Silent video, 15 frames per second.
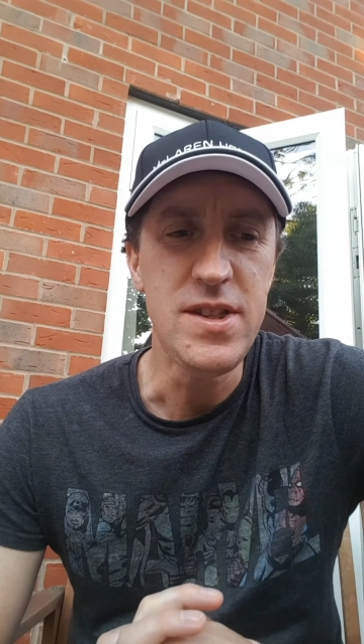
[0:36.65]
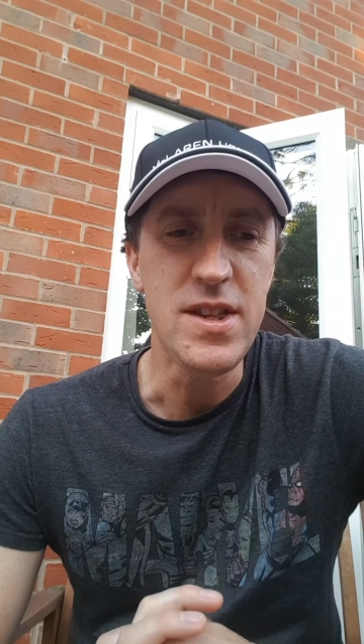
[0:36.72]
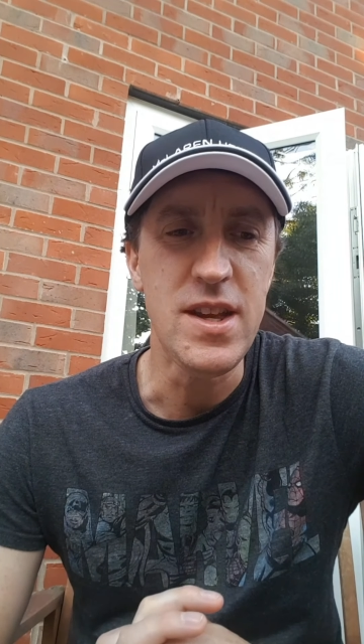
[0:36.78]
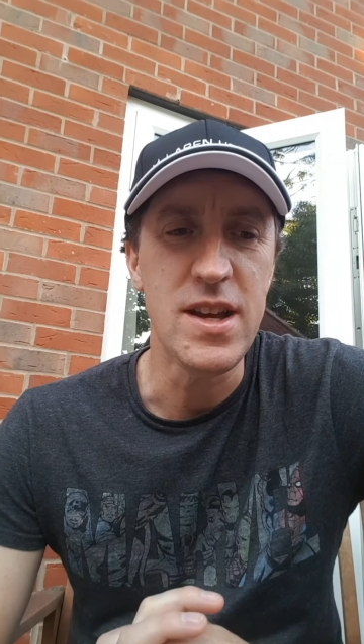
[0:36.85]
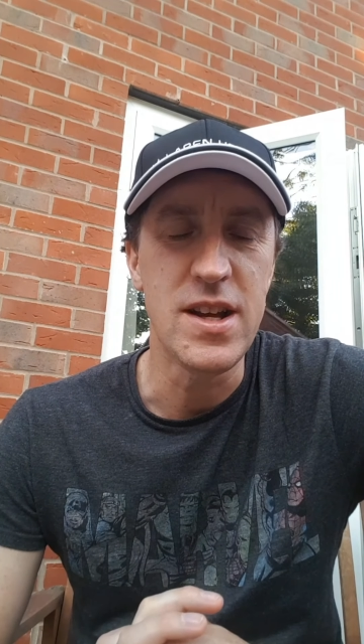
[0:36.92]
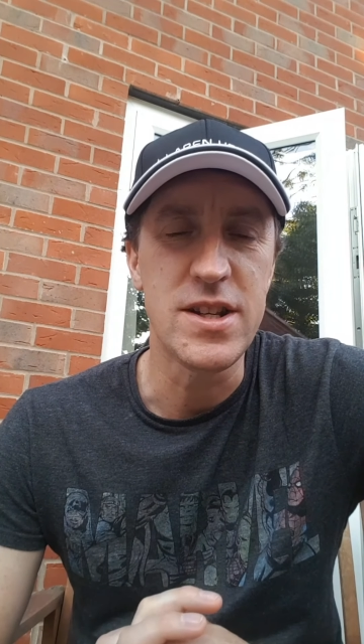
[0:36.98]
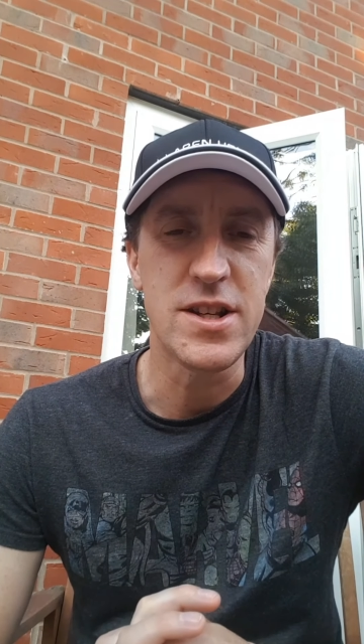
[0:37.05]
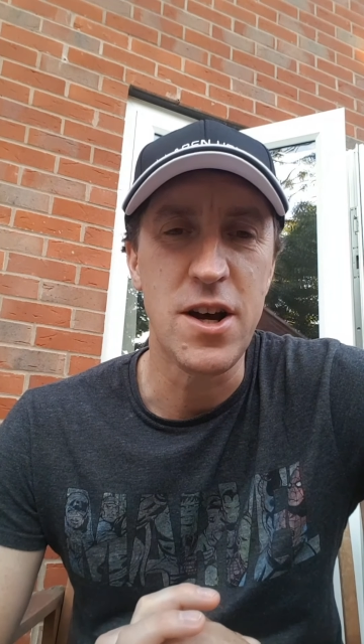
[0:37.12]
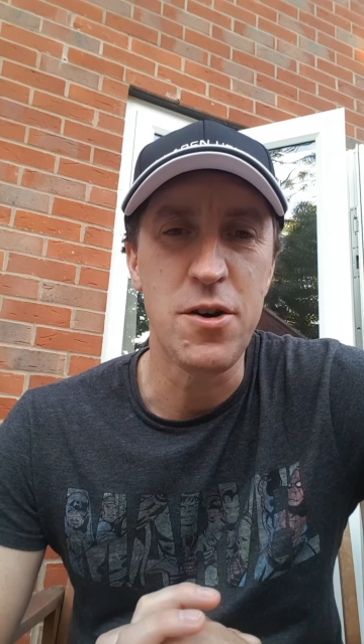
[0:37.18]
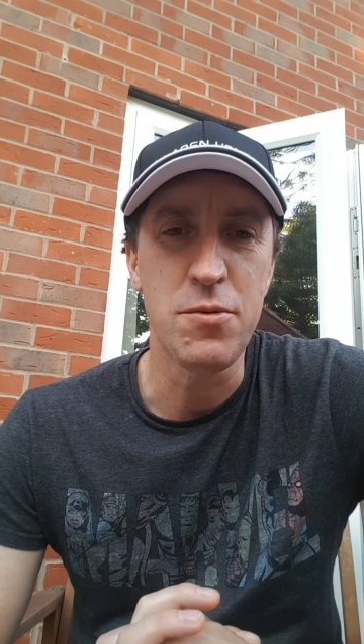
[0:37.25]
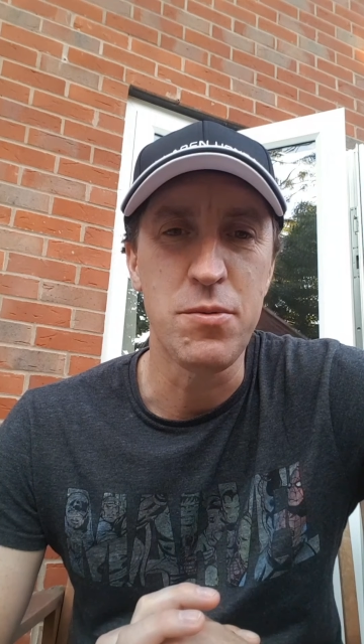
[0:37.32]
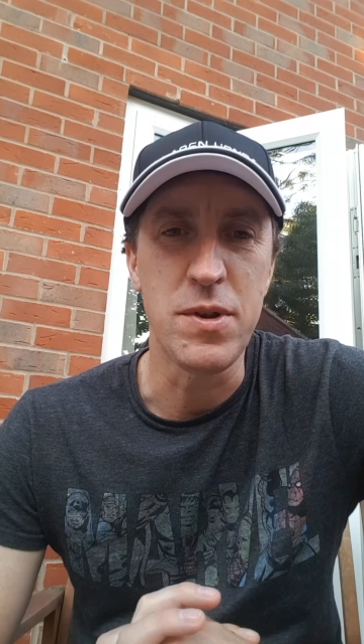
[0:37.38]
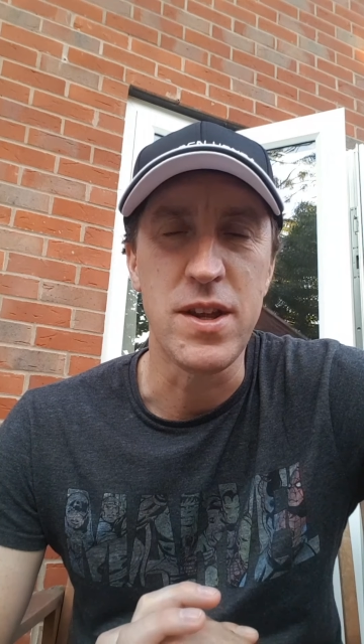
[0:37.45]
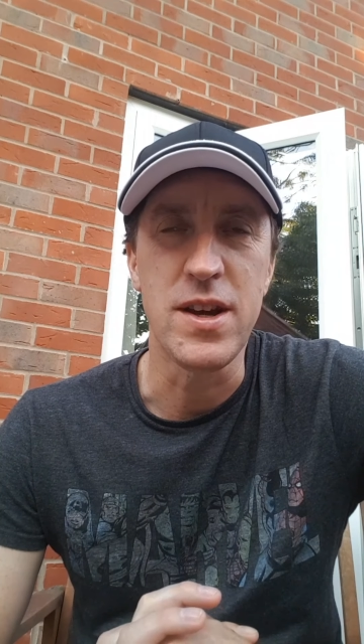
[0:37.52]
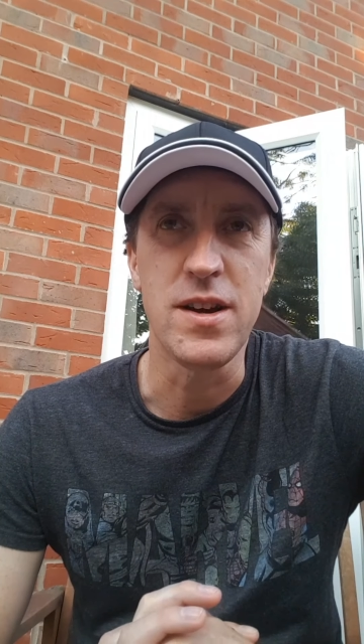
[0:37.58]
So with
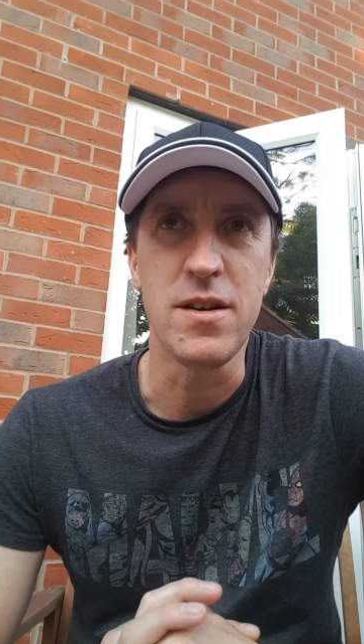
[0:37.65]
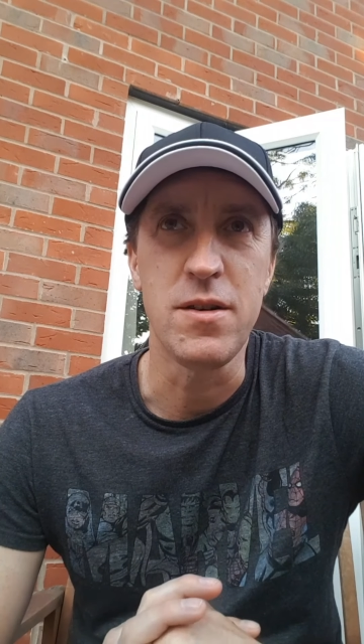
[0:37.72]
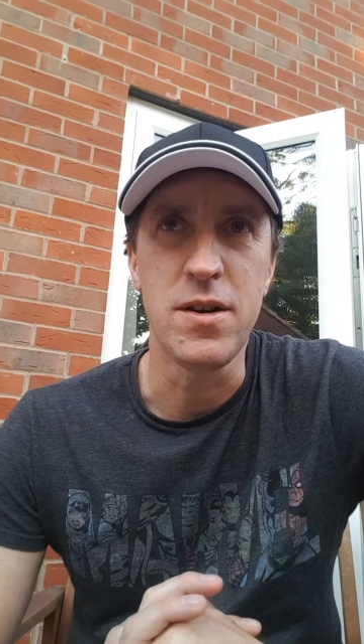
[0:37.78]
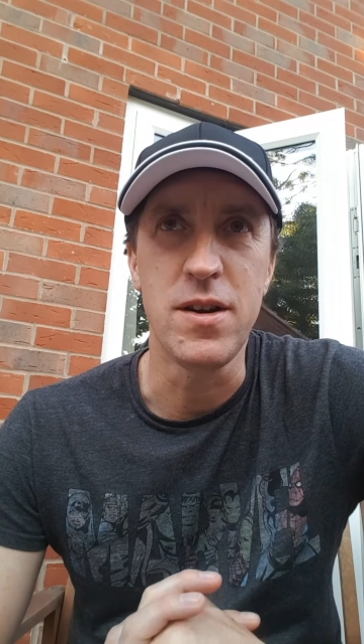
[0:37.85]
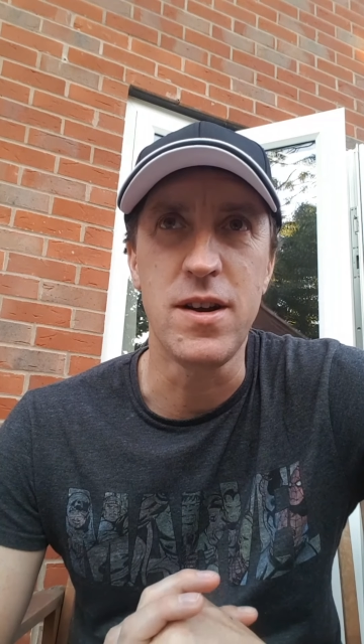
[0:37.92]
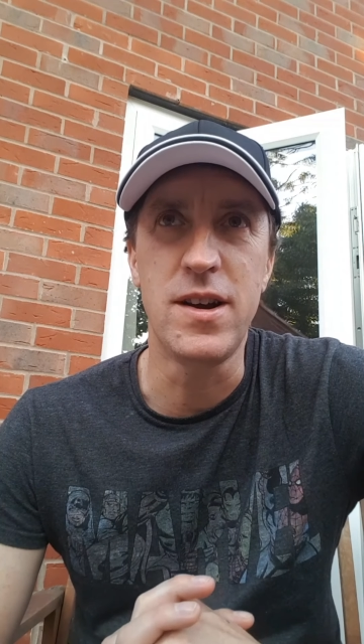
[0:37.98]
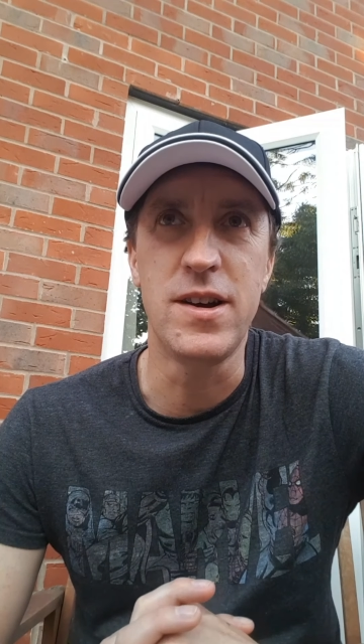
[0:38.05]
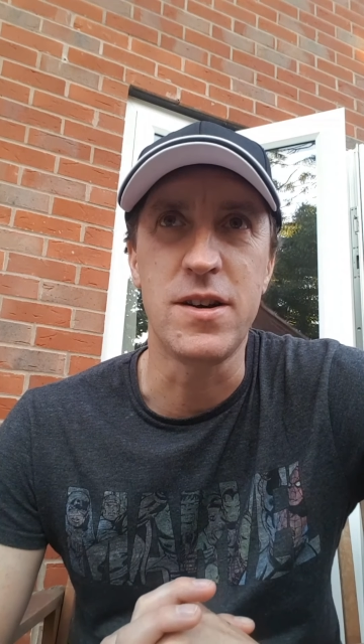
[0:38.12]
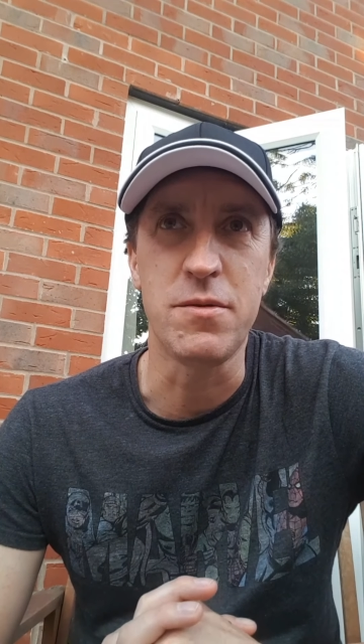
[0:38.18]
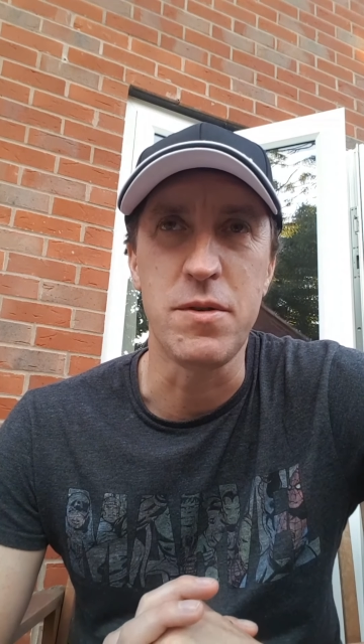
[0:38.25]
a with a